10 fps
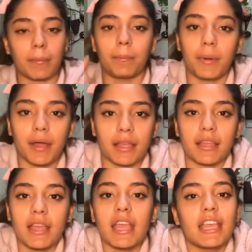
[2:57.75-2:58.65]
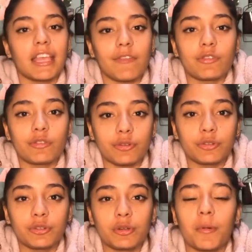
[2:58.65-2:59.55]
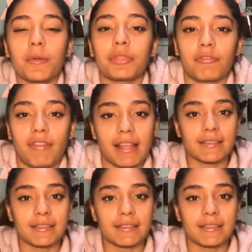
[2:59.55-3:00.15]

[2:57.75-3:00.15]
But if you don't do it with the right